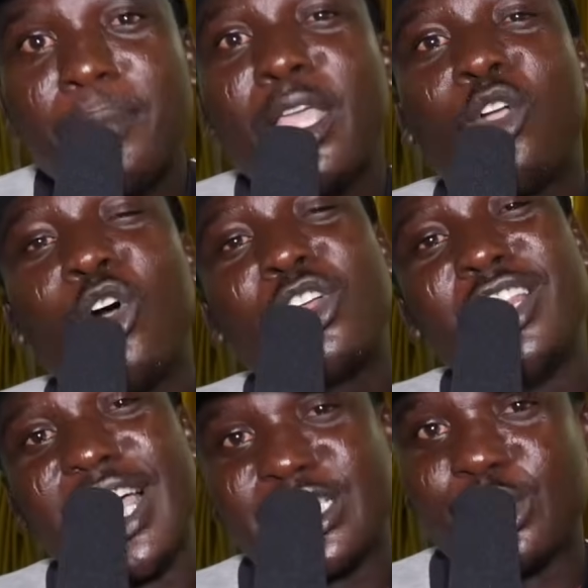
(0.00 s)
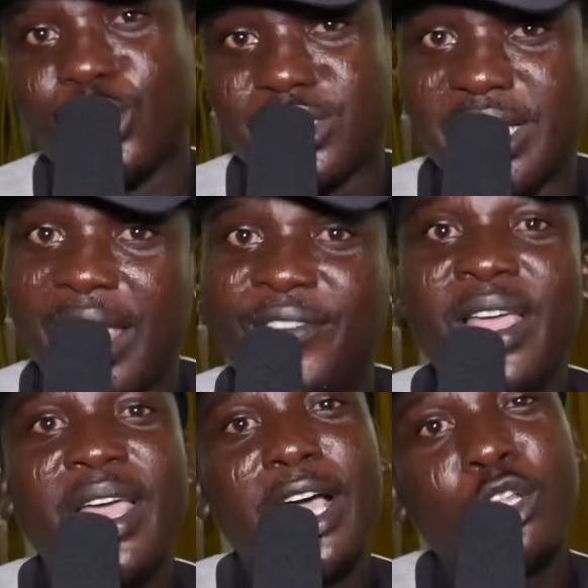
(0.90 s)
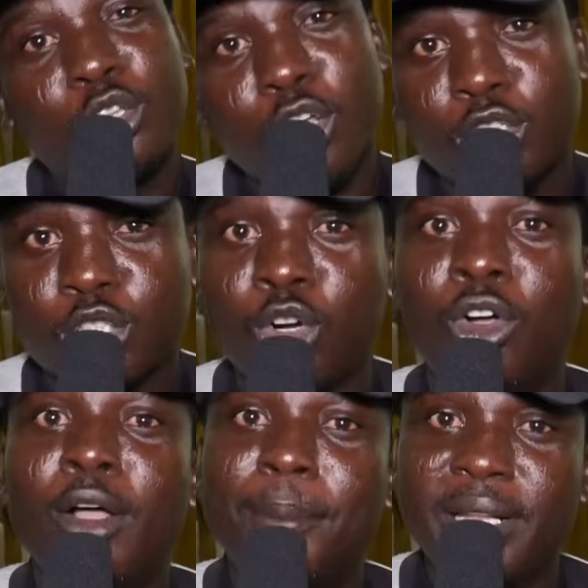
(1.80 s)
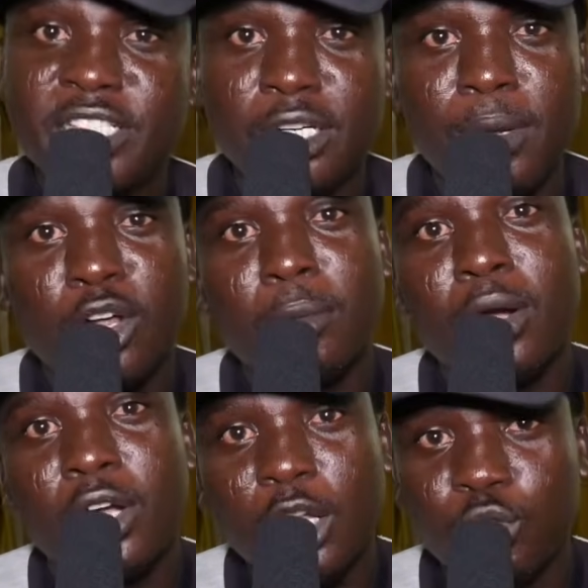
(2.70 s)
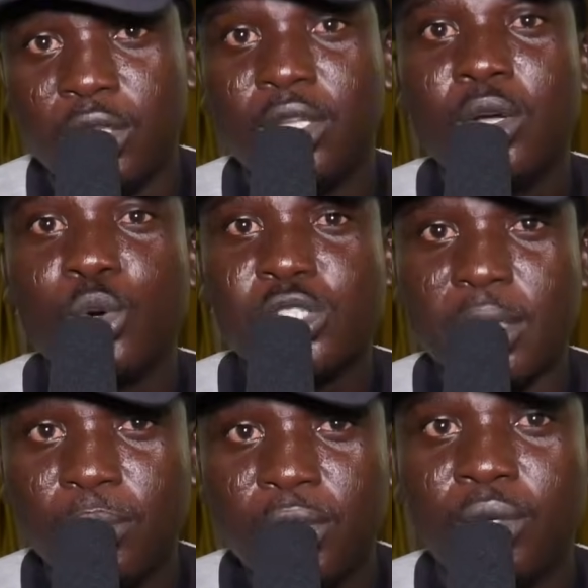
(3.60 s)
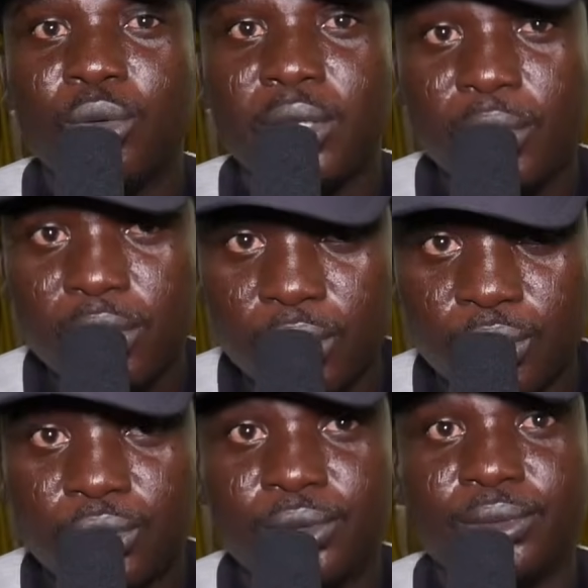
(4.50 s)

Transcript: Make you call relax yourself. I don't talk show. My name is Godwin Osamuyi. Now I don't know.